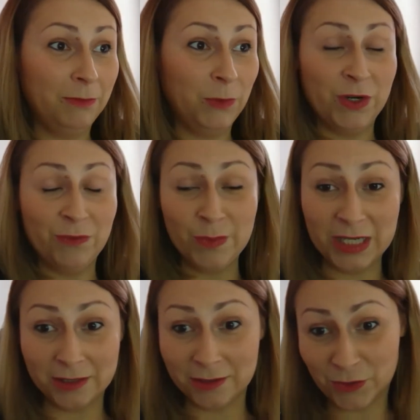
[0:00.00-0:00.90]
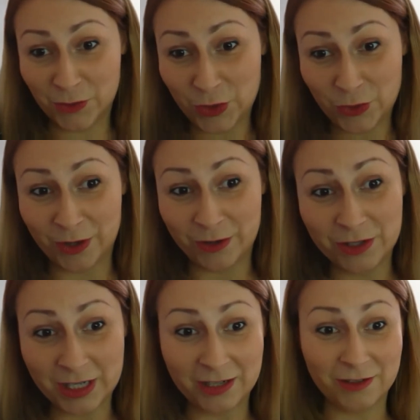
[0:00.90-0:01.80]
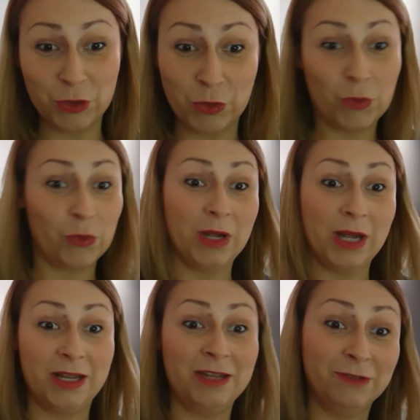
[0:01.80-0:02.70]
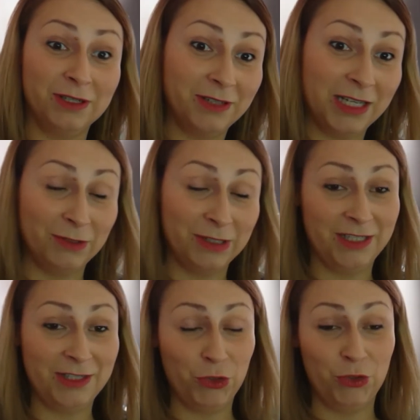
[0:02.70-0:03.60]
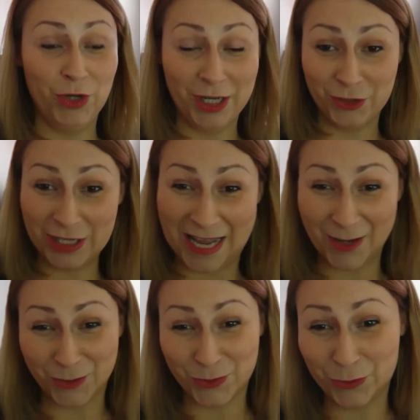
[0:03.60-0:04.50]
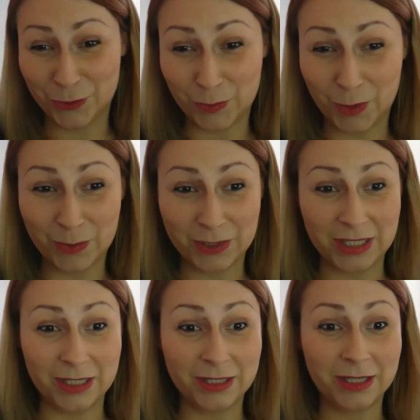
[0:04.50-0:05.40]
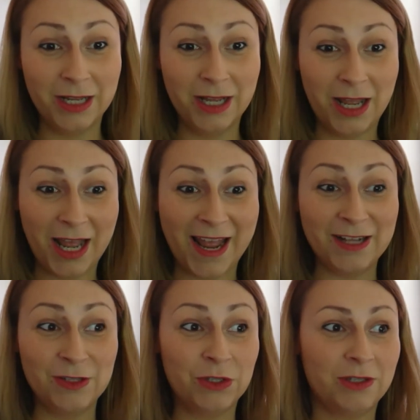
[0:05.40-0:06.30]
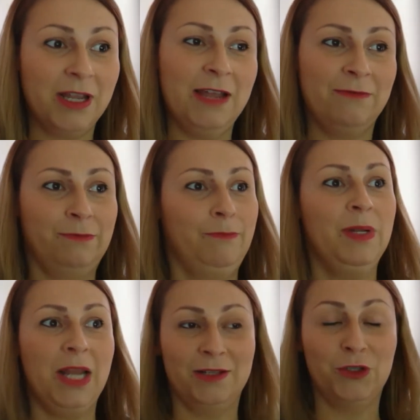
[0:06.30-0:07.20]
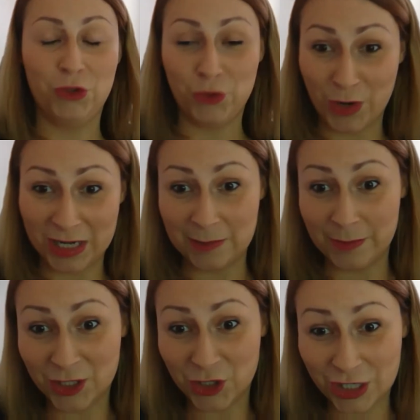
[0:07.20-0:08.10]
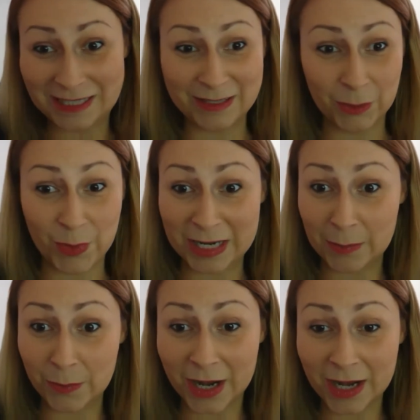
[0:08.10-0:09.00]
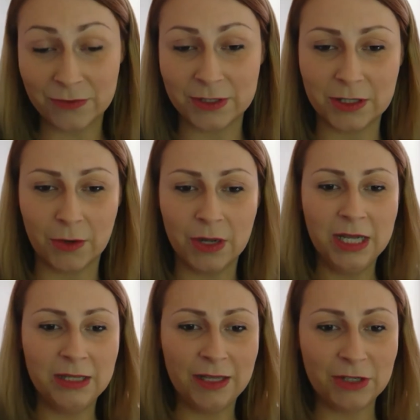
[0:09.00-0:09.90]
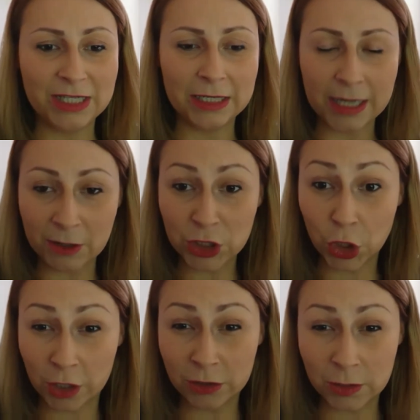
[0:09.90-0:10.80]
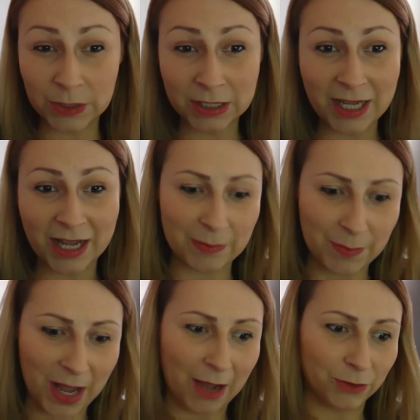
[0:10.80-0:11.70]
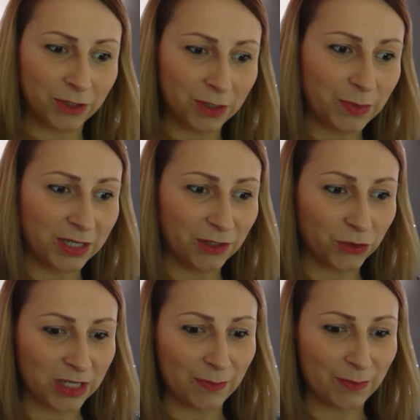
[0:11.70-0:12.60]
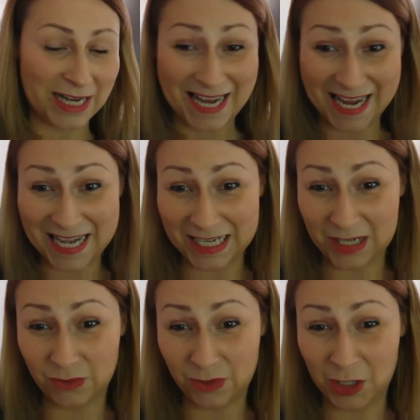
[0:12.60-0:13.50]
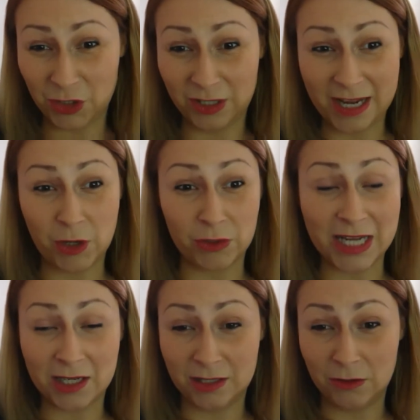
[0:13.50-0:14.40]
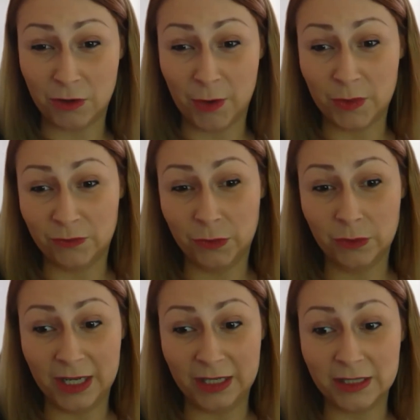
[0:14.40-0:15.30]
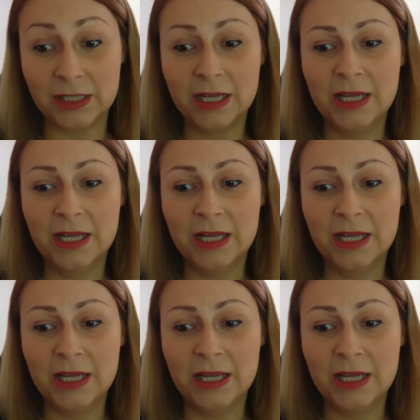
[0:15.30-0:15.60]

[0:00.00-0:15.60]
worth millions of euros, and or even these 200,000 euros properties, and have plans to run them as gîtes or bed and breakfast. So there is a lot to be said about speaking to somebody, getting the information, getting your ducks in a row beforehand.